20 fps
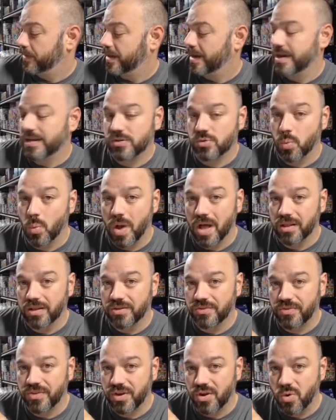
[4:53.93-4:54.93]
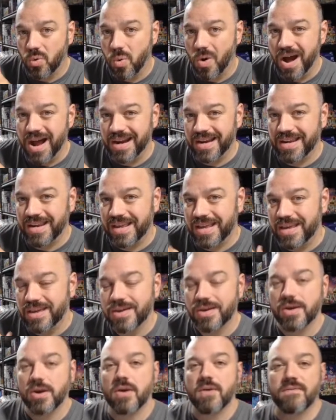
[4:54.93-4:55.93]
as well as the quantity
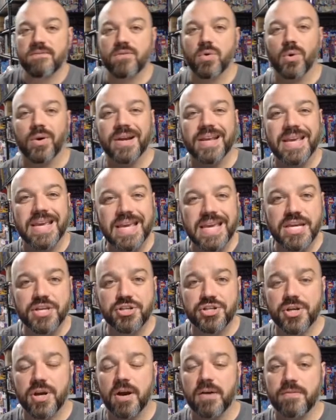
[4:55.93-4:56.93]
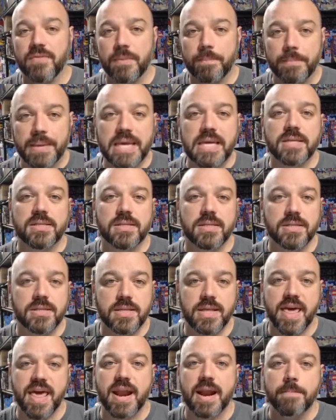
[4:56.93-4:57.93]
for each of the pieces
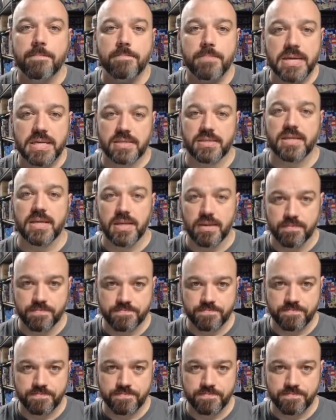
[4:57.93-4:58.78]
that I'm missing.